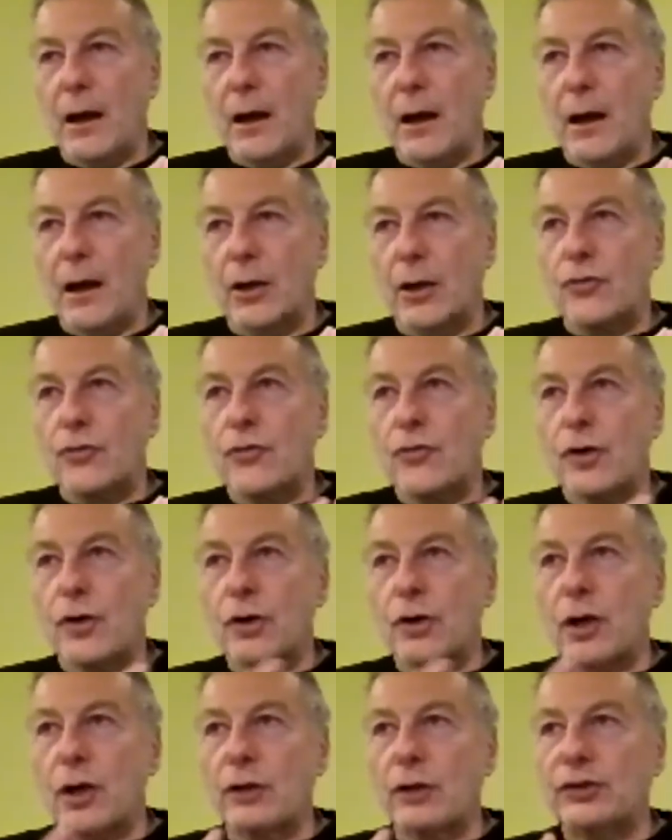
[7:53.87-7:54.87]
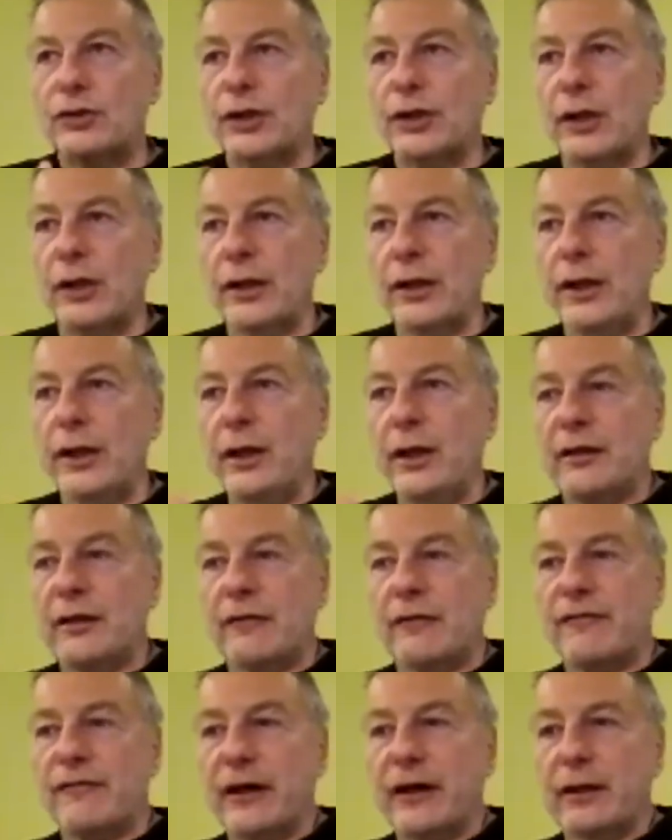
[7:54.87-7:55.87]
chronologically, the
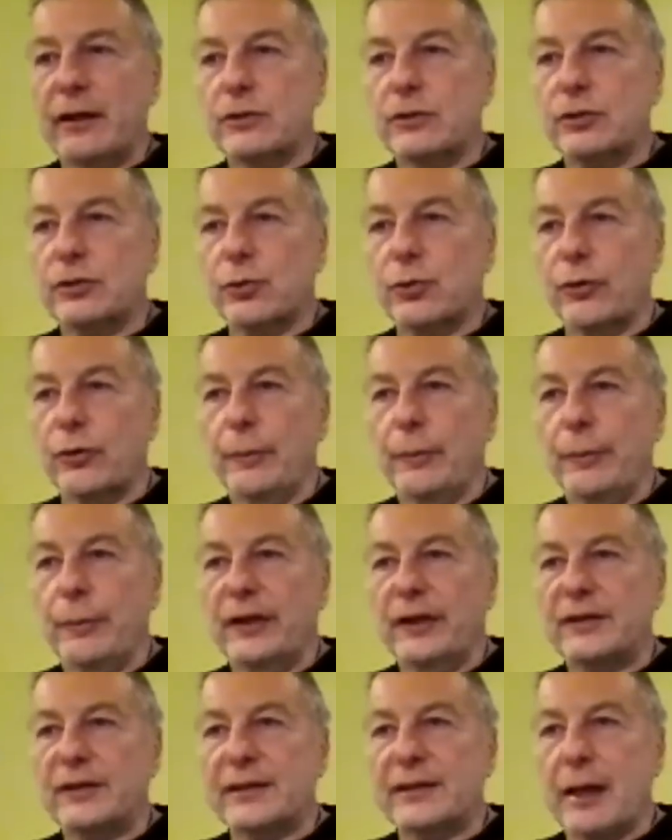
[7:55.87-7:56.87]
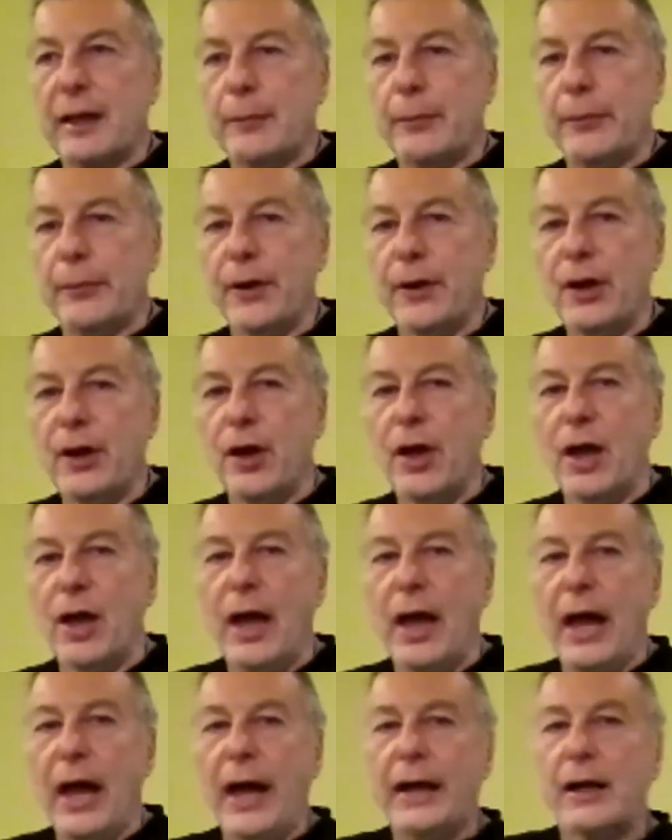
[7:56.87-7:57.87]
final story picks up
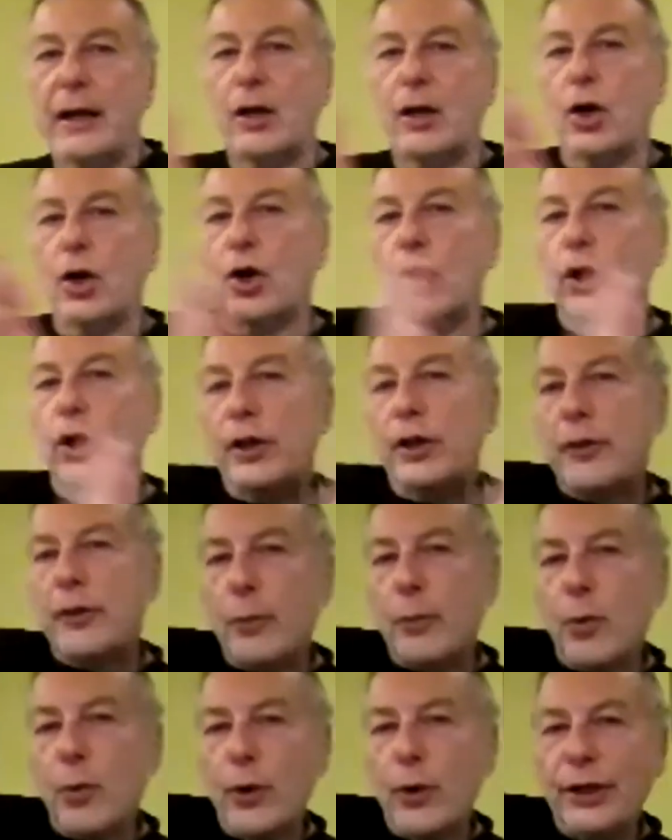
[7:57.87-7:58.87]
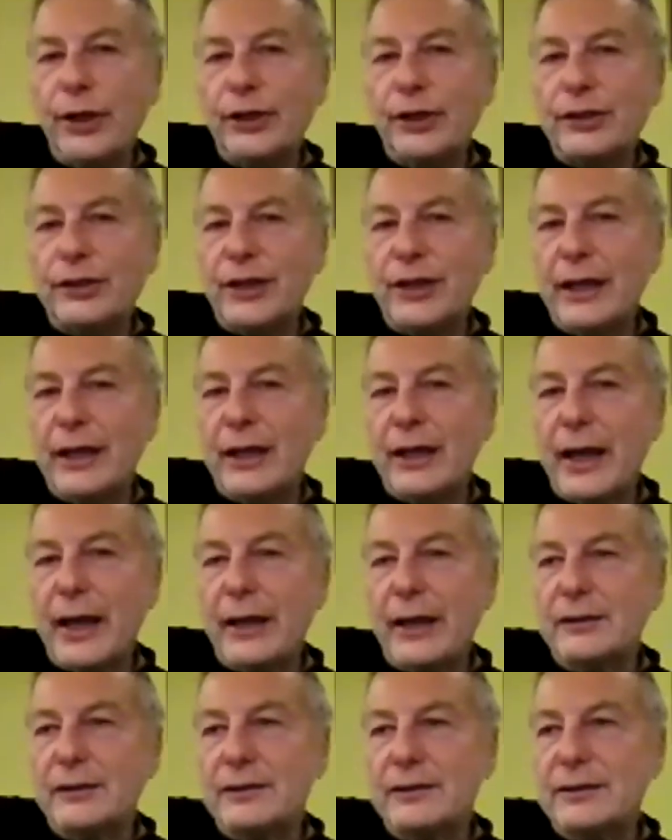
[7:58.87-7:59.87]
at an earlier point and
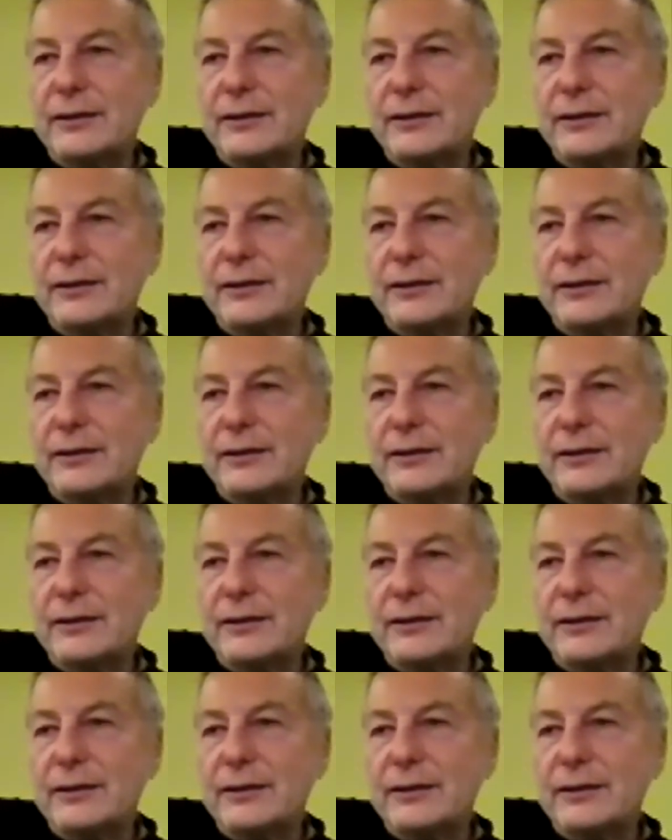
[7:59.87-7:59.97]
ends